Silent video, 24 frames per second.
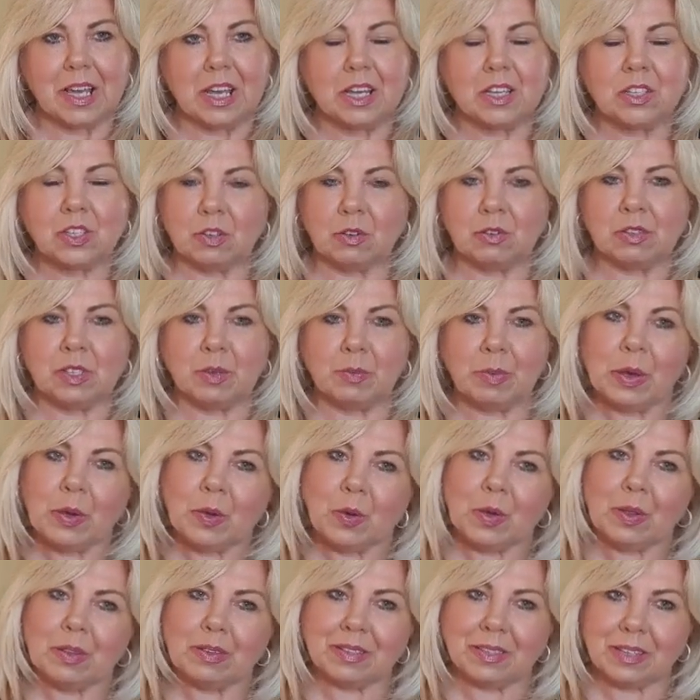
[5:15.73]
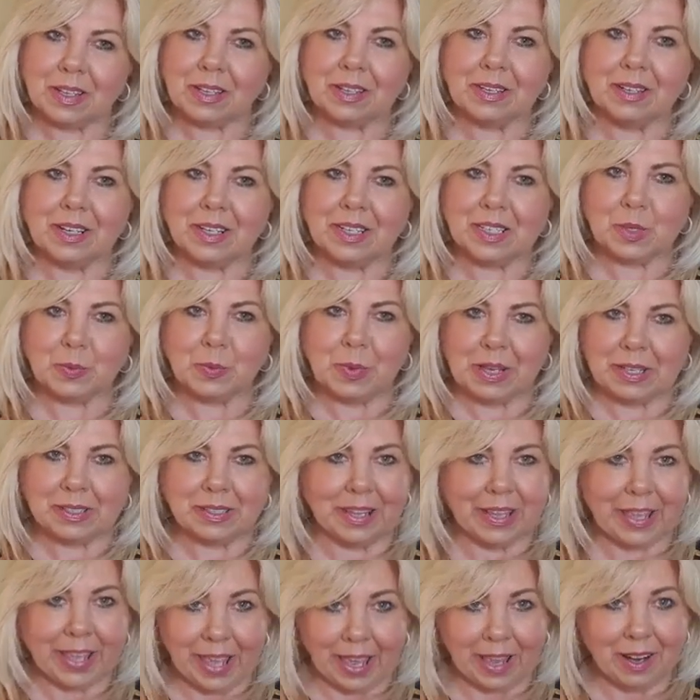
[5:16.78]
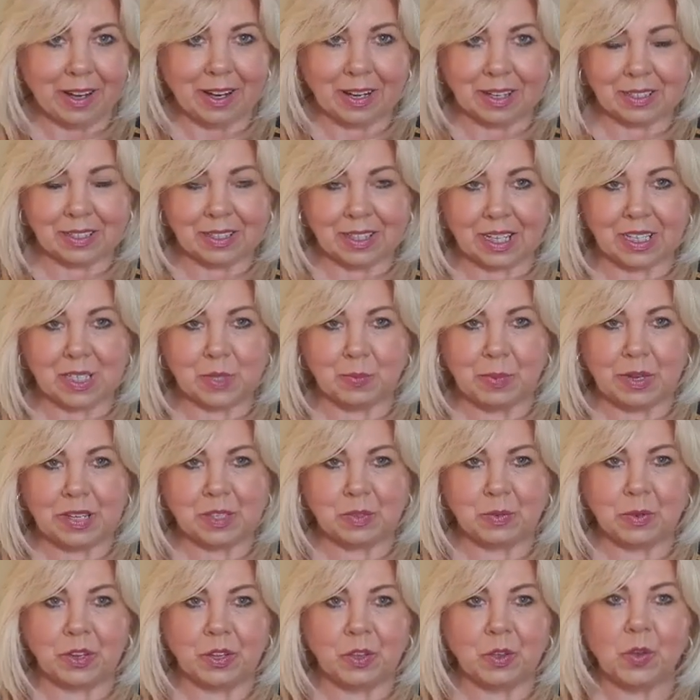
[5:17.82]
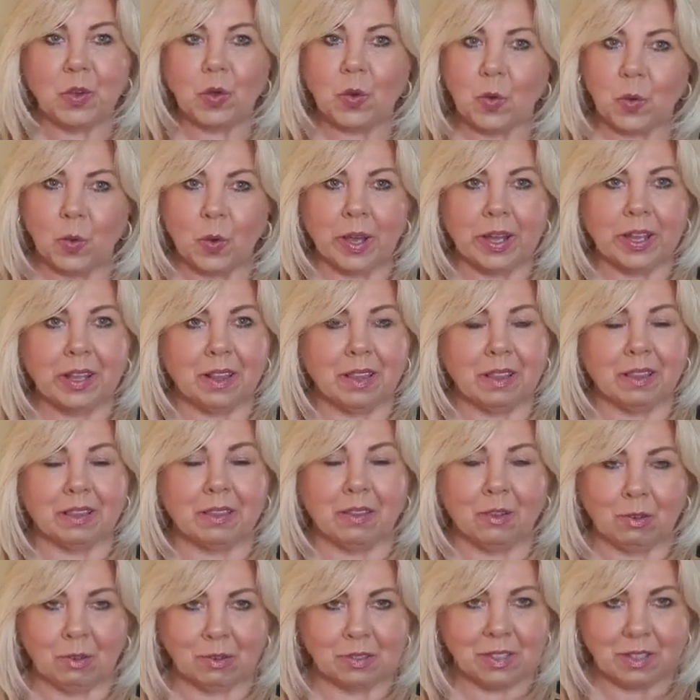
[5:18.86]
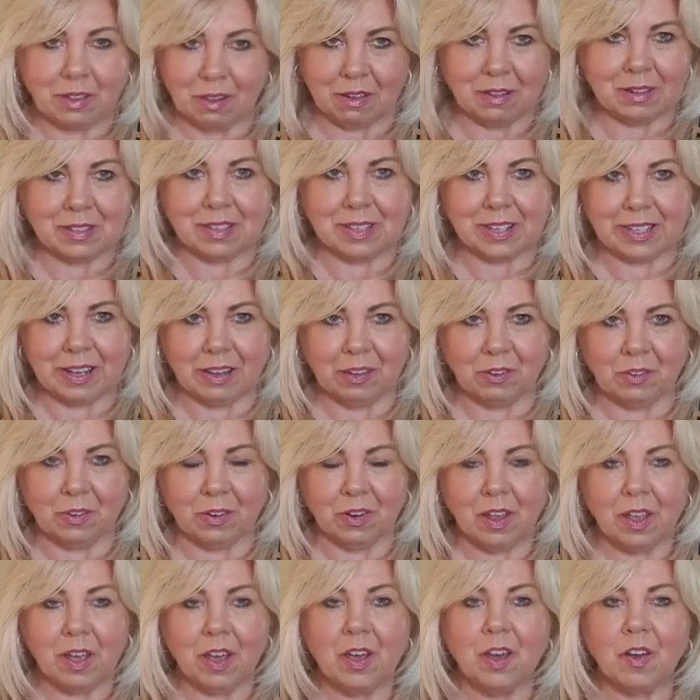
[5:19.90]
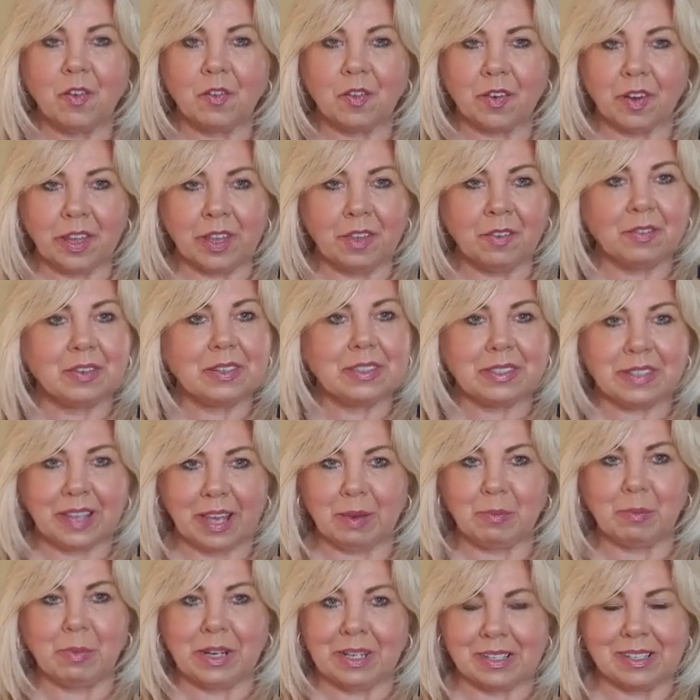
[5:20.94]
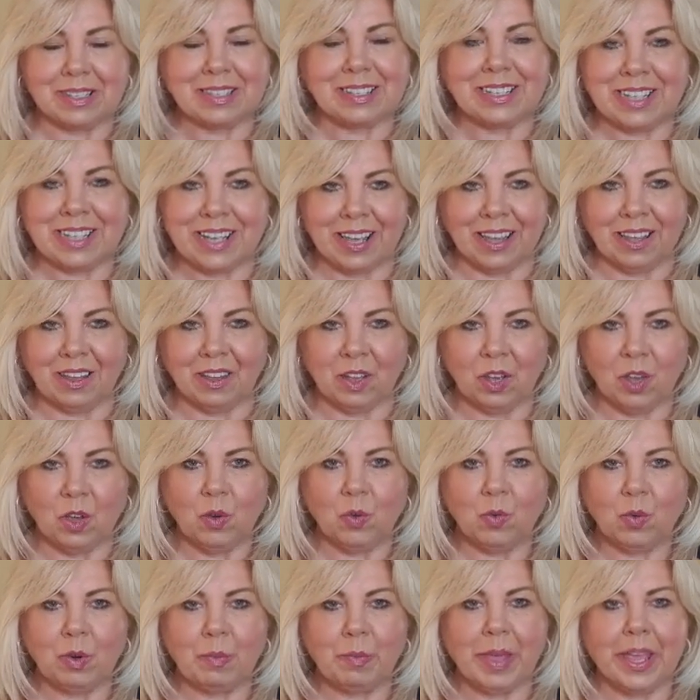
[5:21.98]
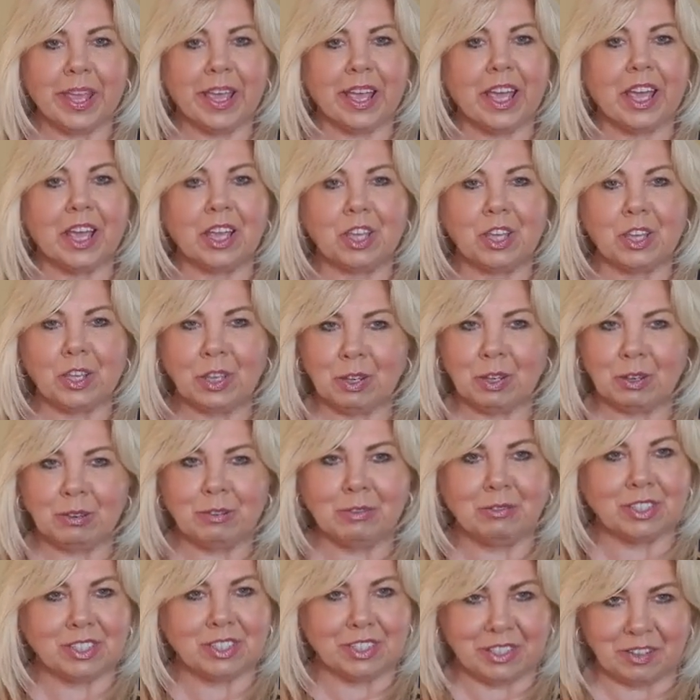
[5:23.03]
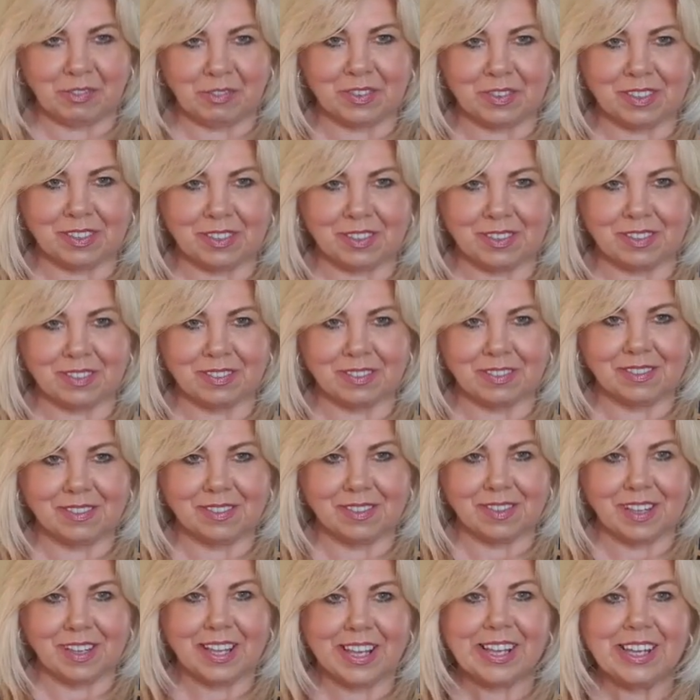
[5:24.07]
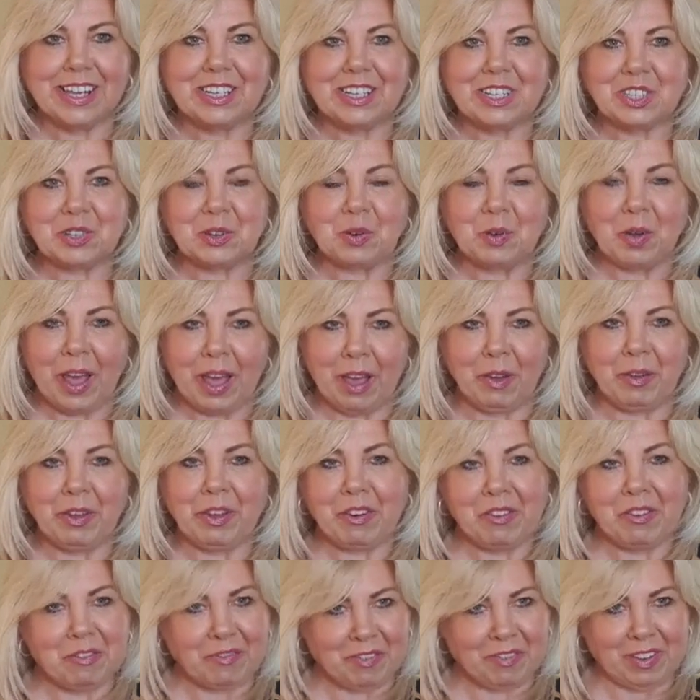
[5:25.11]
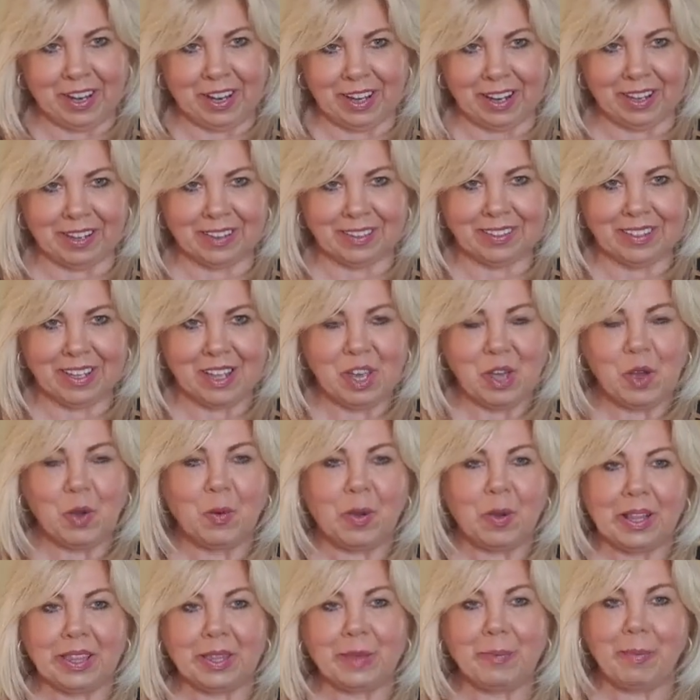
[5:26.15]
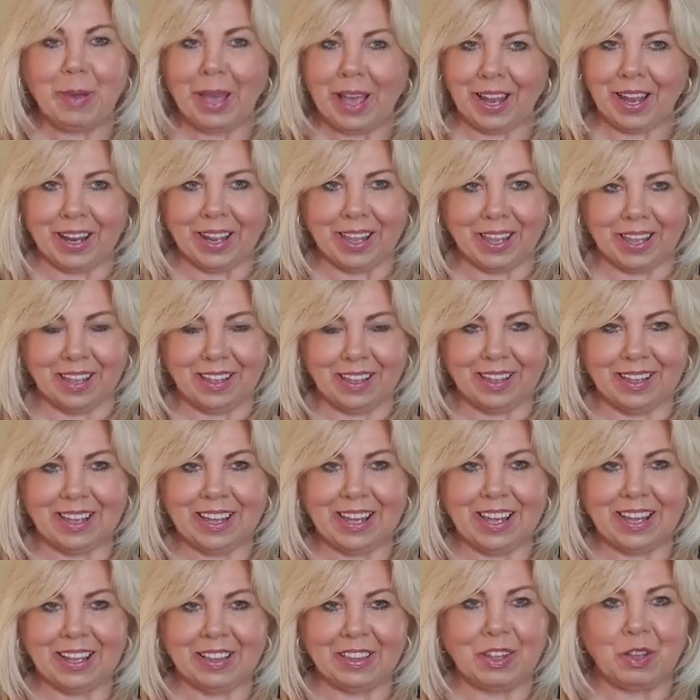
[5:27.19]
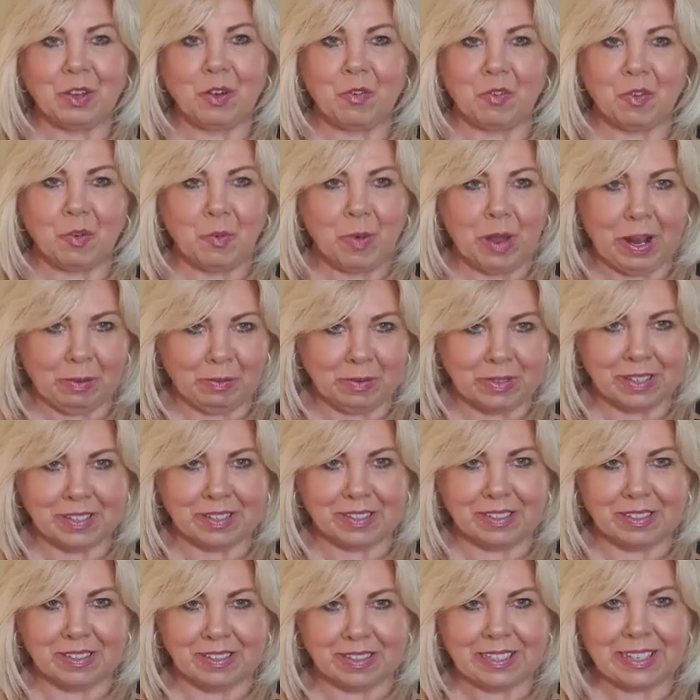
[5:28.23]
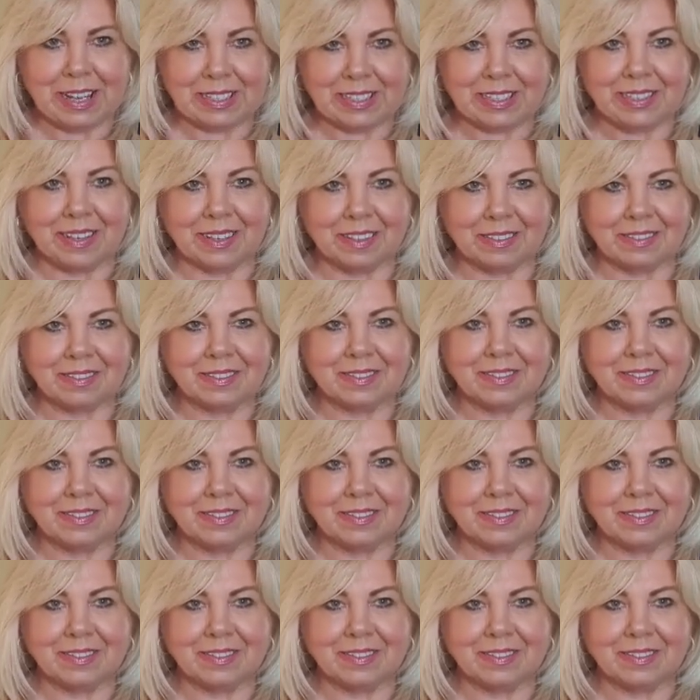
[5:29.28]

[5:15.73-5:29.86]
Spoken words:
So it's about sitting in a space and getting into that space where you can quieten those thoughts down for even 10 minutes a day will make a huge difference to how you're feeling when the panic and the overwhelmness sets in.